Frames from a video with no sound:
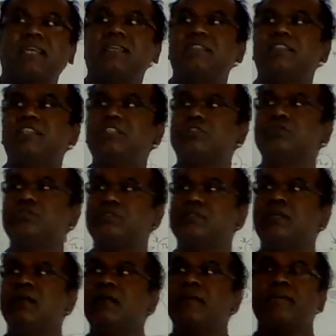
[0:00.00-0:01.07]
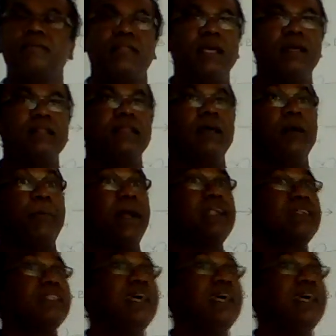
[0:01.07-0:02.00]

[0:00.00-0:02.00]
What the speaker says: in tissue. But they